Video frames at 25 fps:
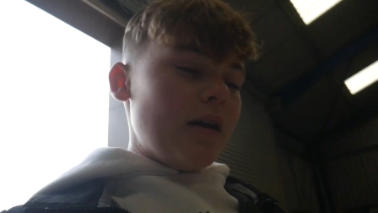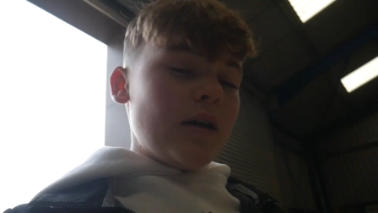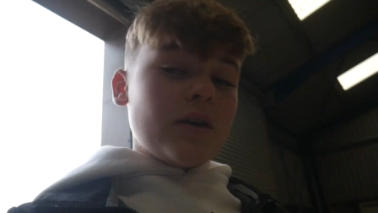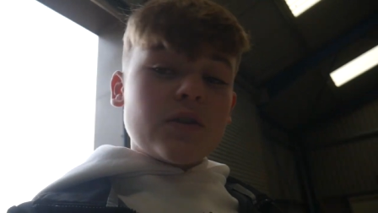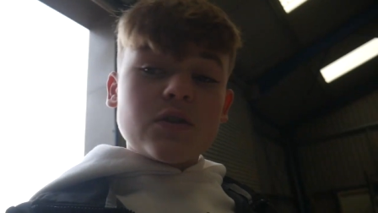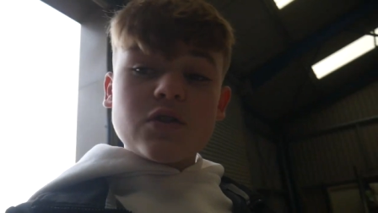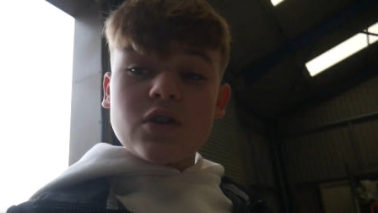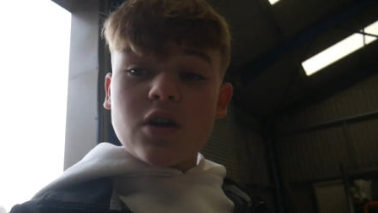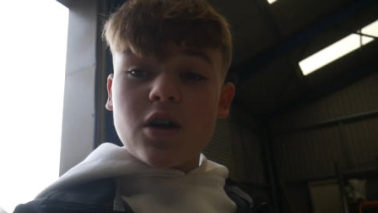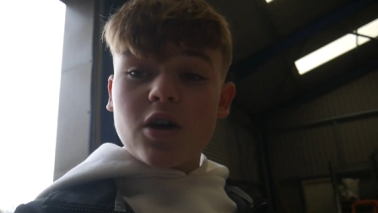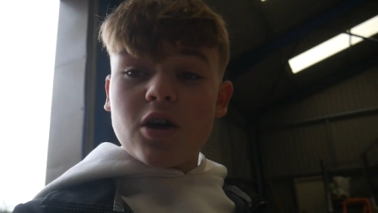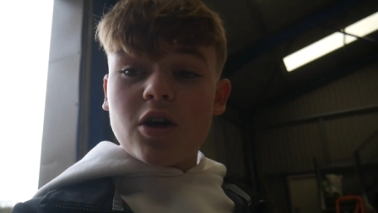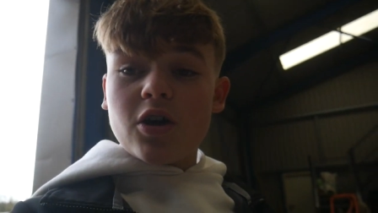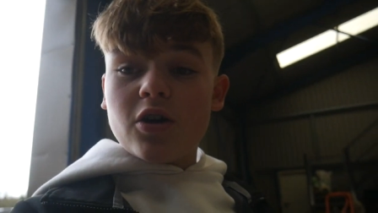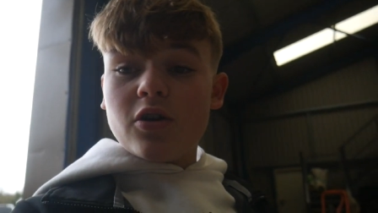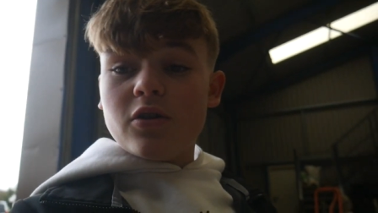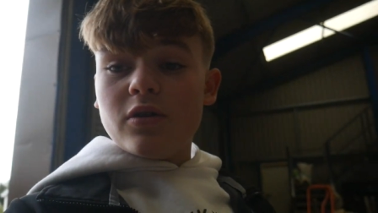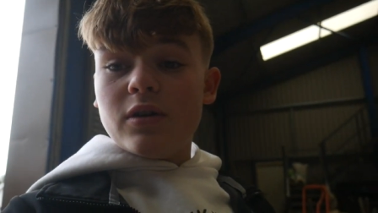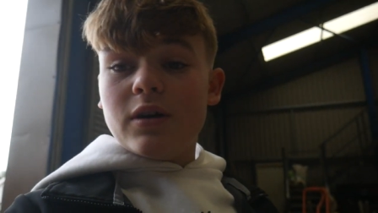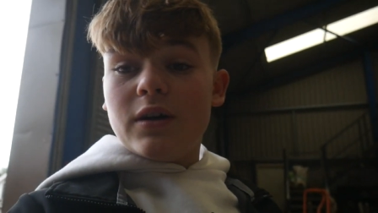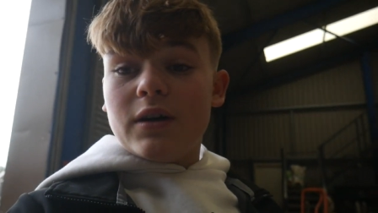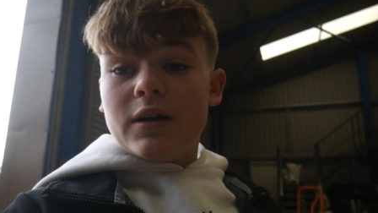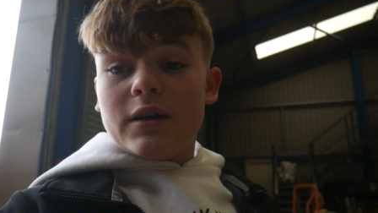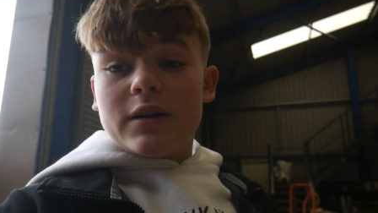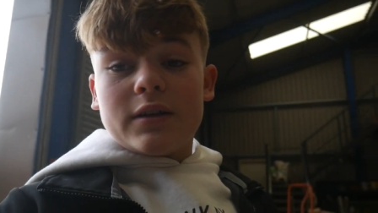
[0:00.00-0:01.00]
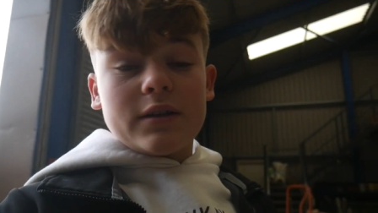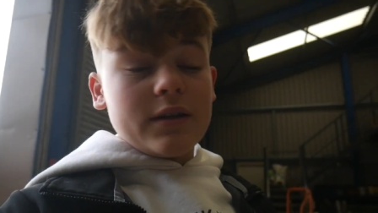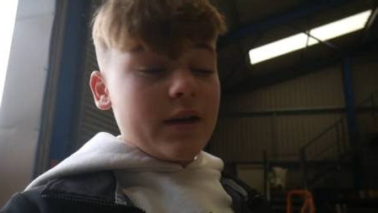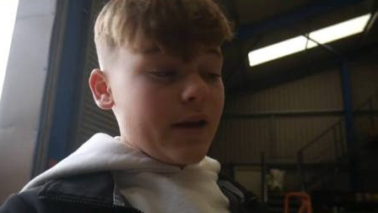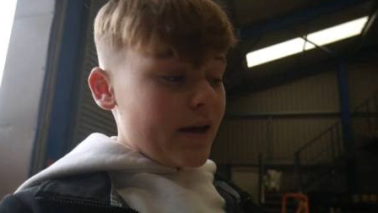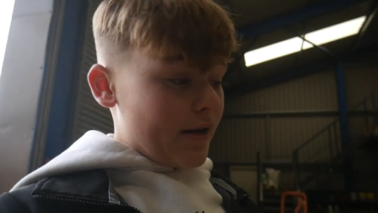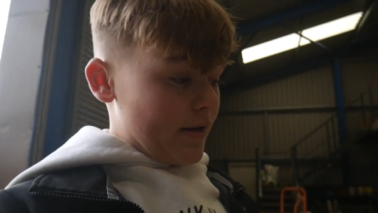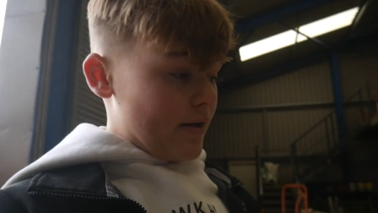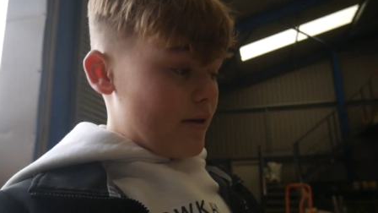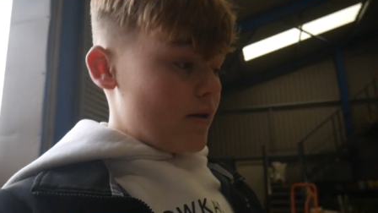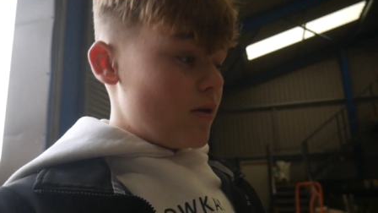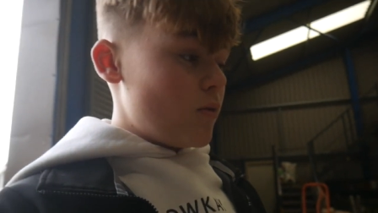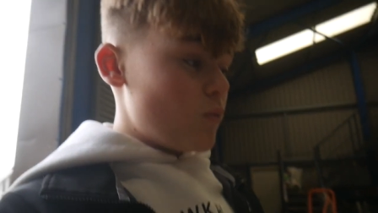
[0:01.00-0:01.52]
So
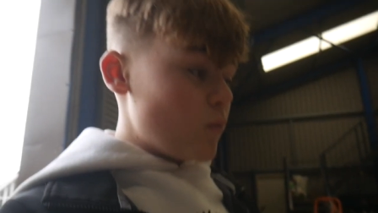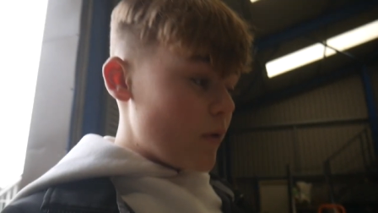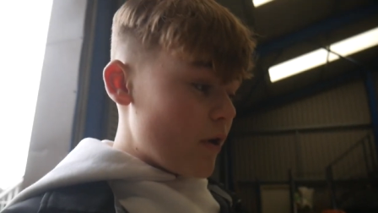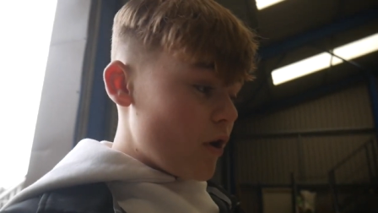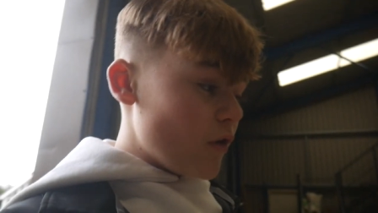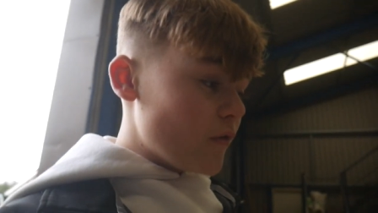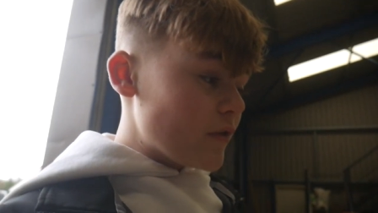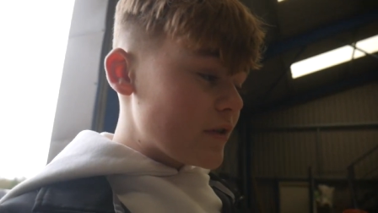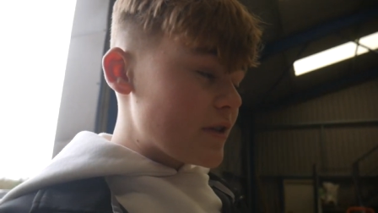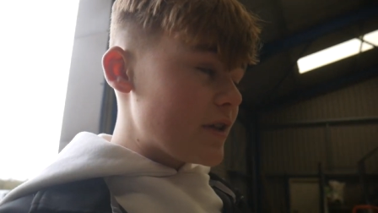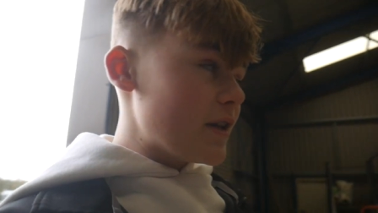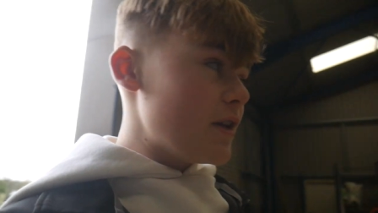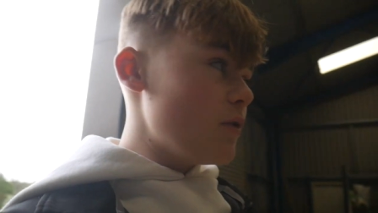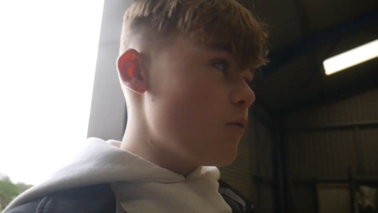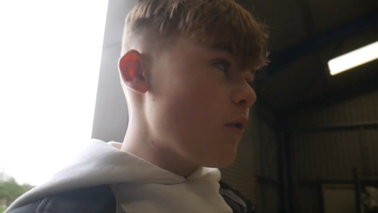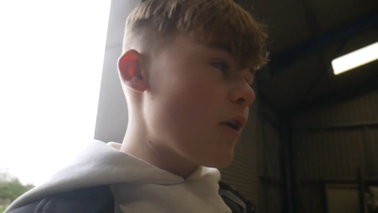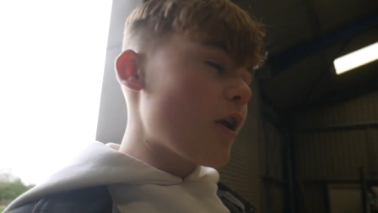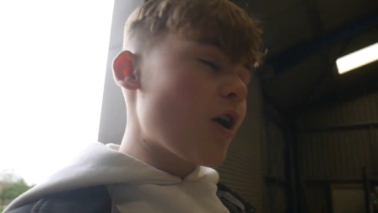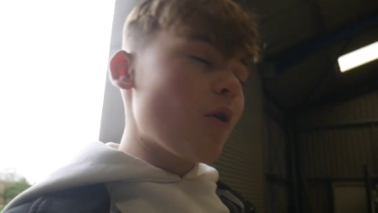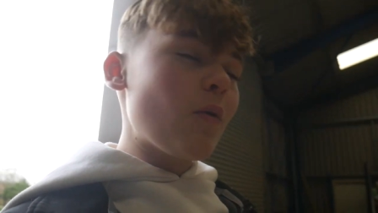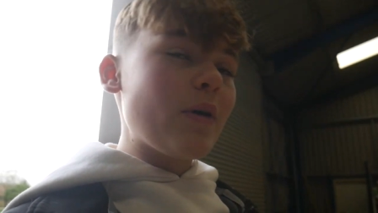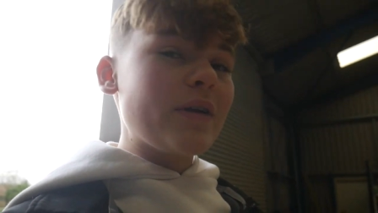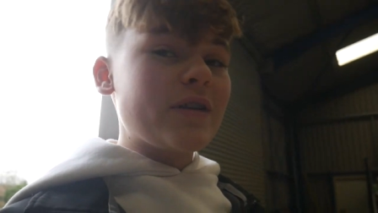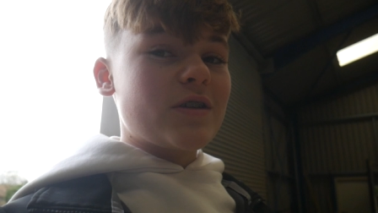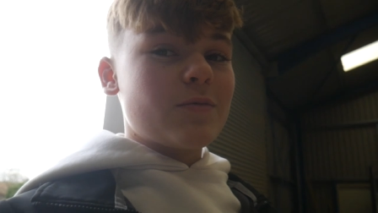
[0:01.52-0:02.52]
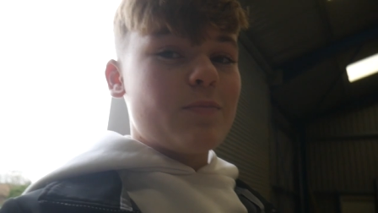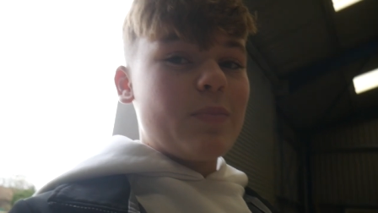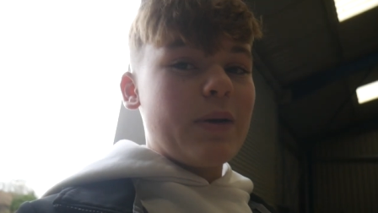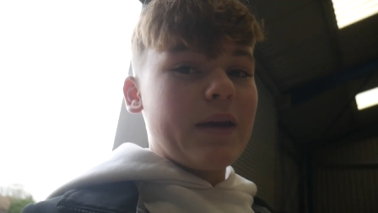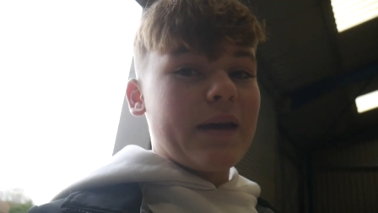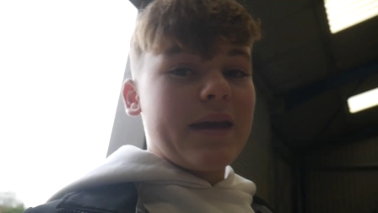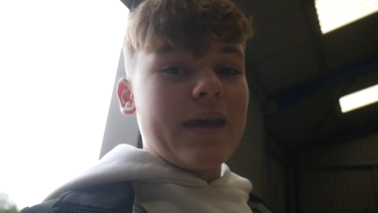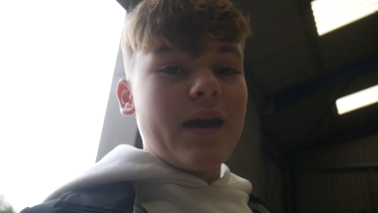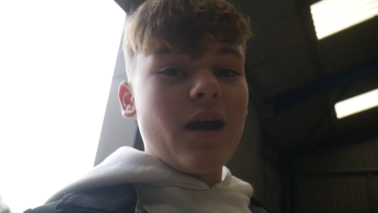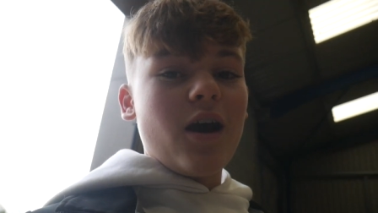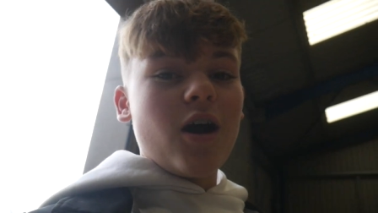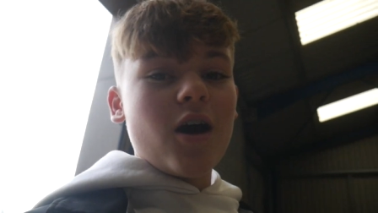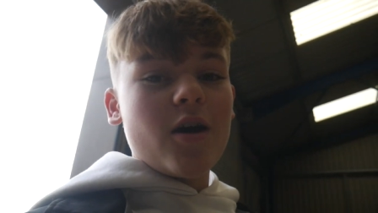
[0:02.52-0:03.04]
yeah, we obviously, when I went to
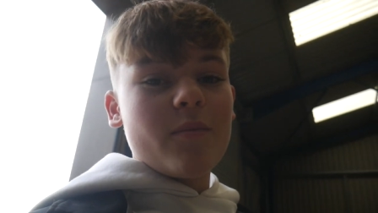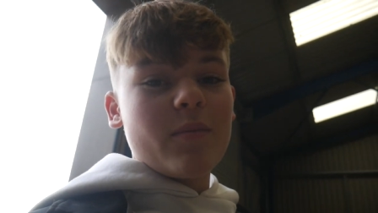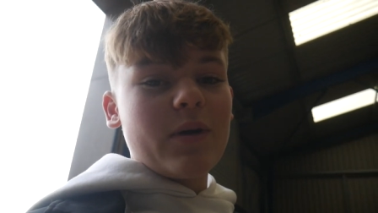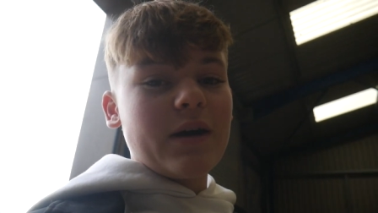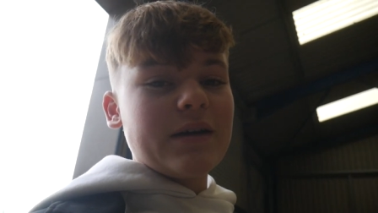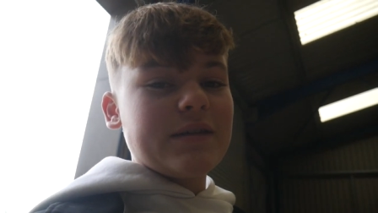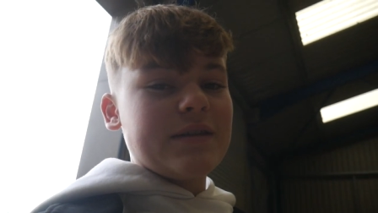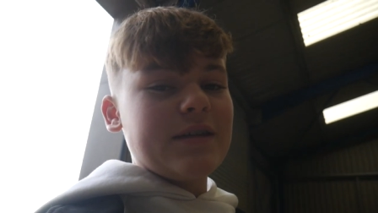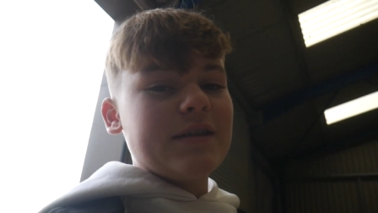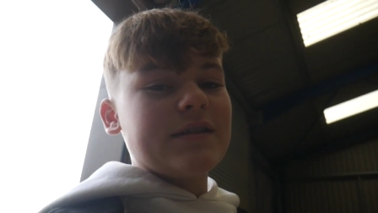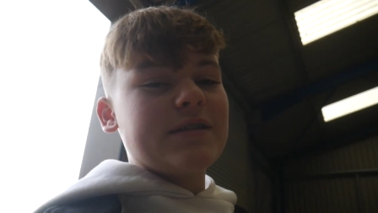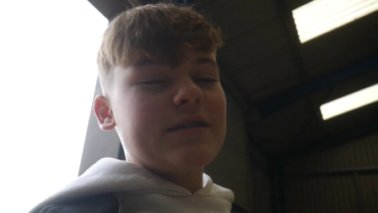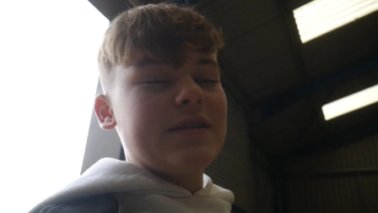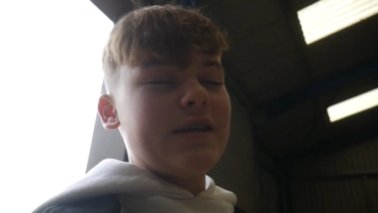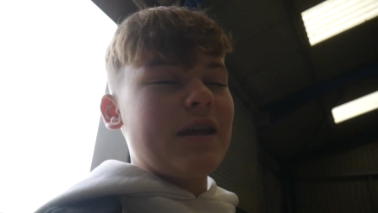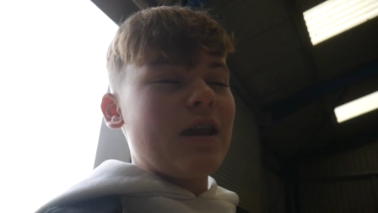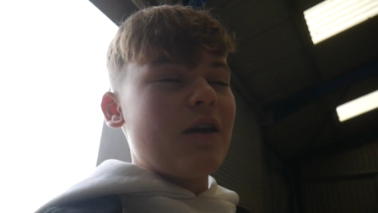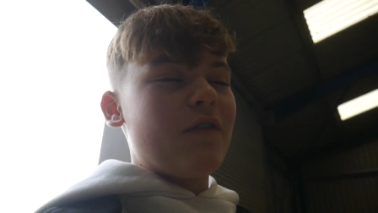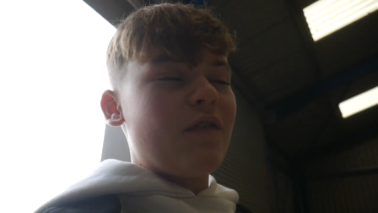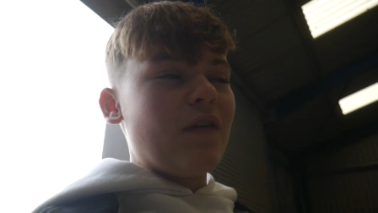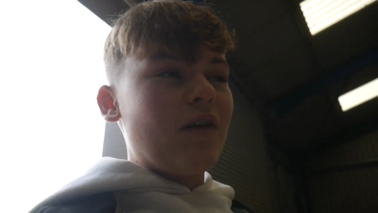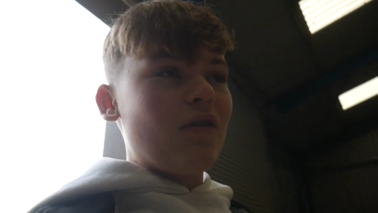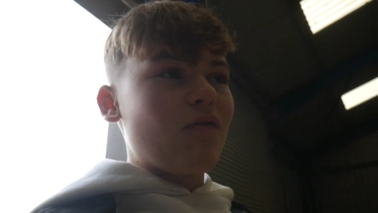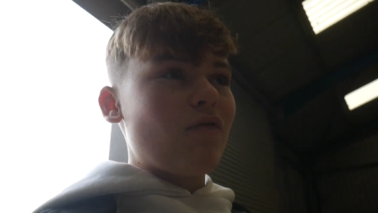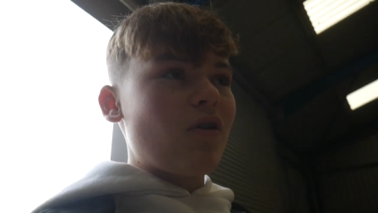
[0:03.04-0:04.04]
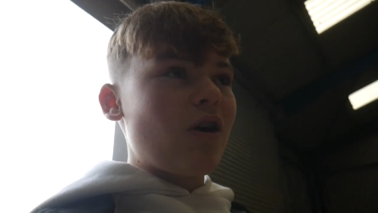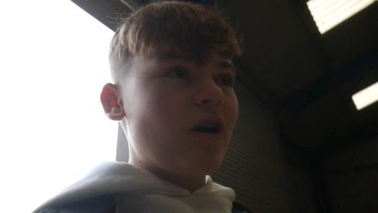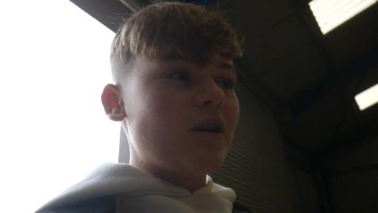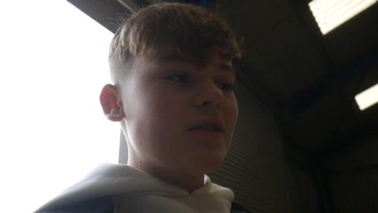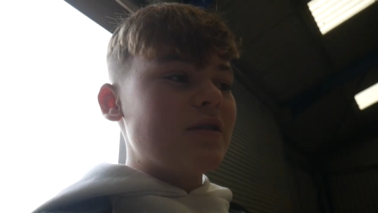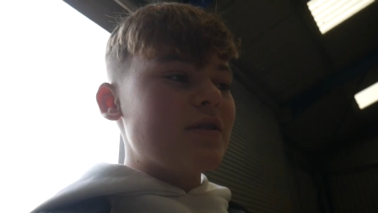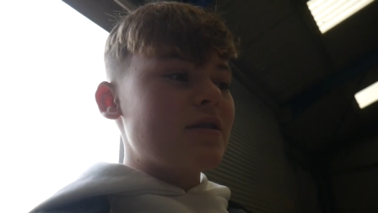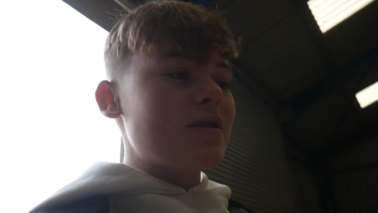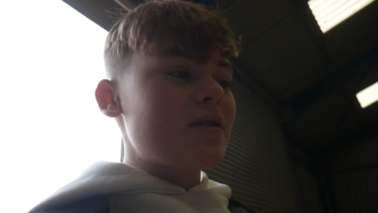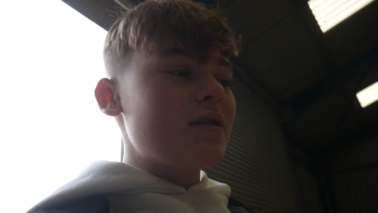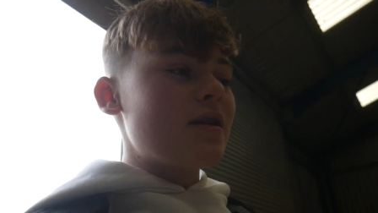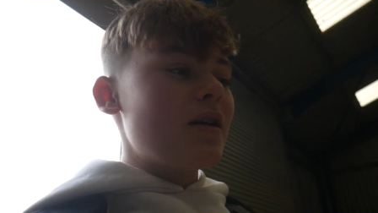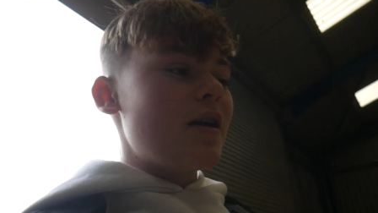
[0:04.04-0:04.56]
pick it up, I did see if it
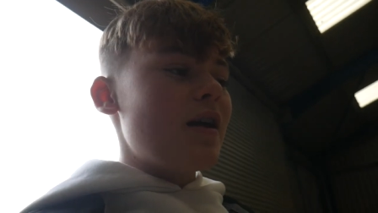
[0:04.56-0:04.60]
runs,